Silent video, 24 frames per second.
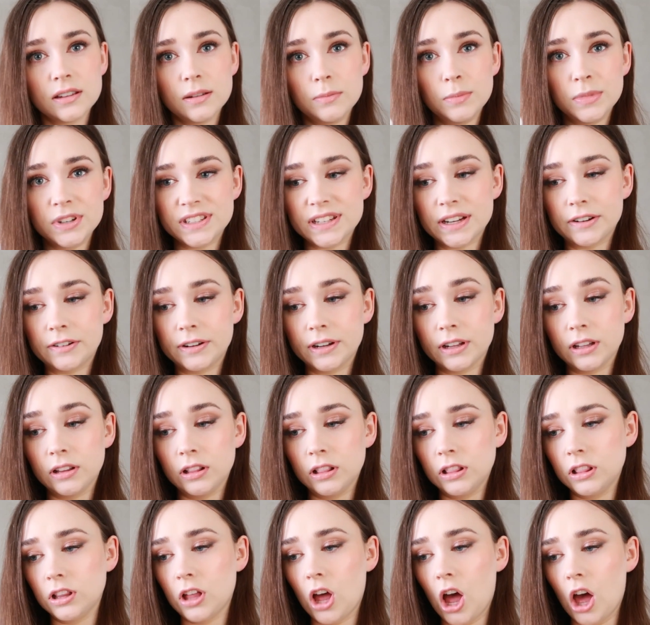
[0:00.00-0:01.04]

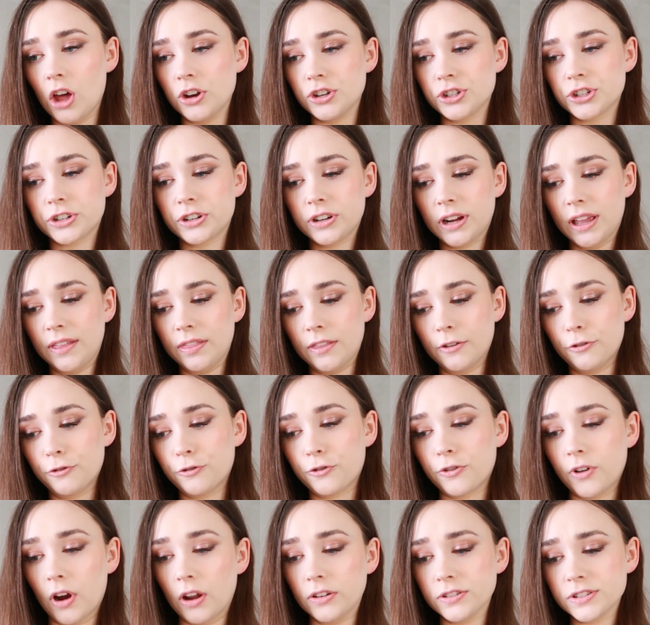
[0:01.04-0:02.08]
material under in the
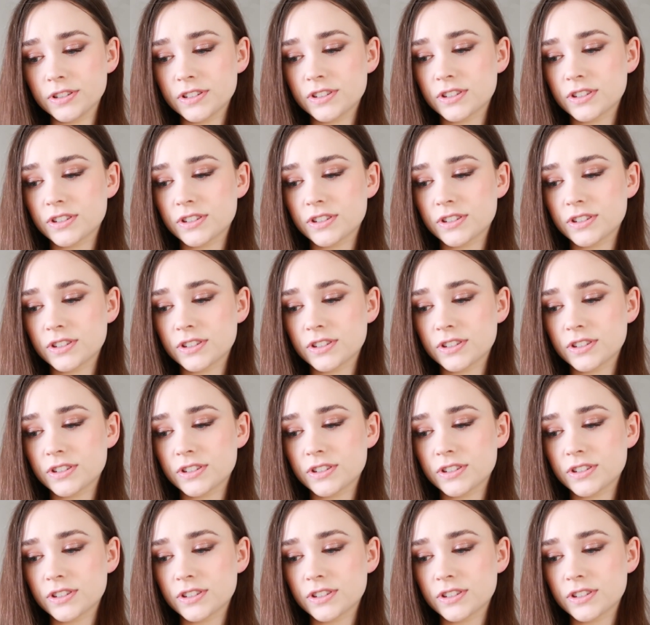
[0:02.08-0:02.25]
front,